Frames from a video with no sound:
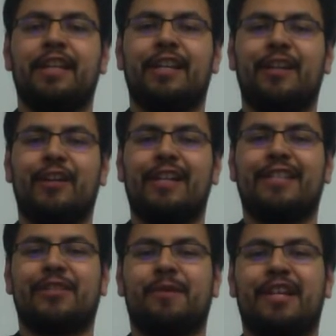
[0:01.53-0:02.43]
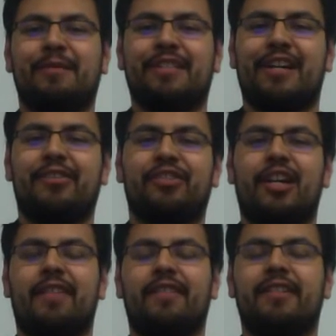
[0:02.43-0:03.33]
Hello class, so my name is Howard
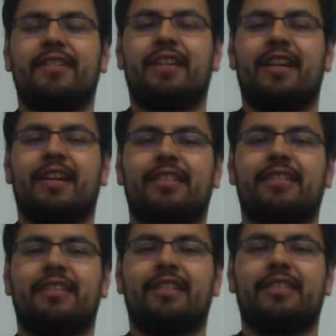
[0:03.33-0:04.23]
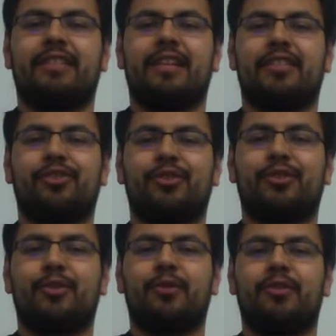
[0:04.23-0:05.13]
Chavez and today's lecture
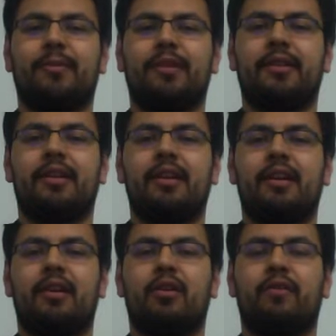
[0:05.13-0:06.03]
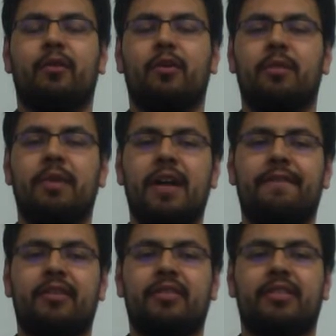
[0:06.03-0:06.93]
is going to be over one of my
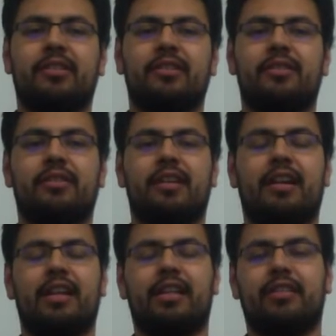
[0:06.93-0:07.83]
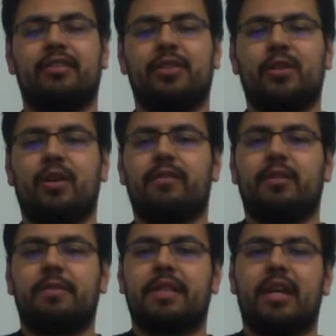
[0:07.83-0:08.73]
favorite skills that I like to show off
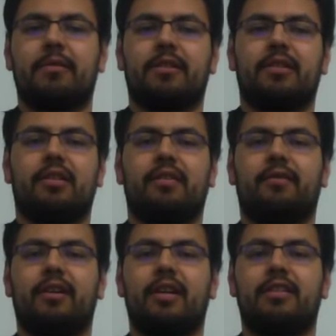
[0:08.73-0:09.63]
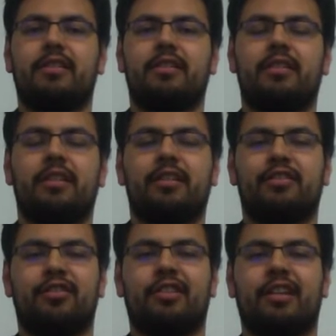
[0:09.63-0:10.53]
sometimes to friends and
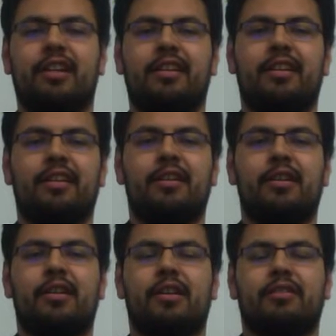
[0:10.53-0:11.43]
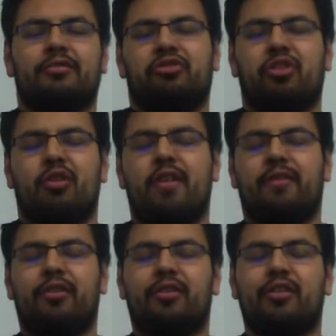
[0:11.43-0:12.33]
just to kind of show off
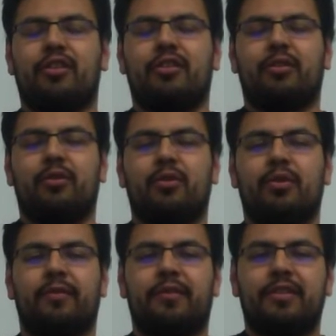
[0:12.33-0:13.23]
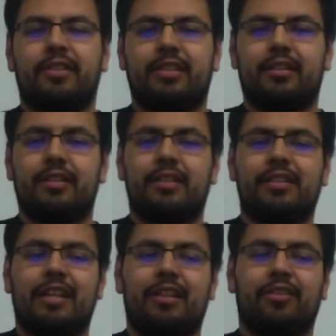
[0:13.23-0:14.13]
a little cool and fun skill
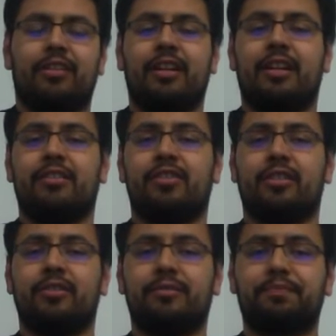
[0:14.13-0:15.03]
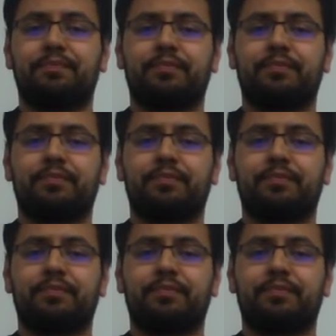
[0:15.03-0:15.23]
is learning how to juggle.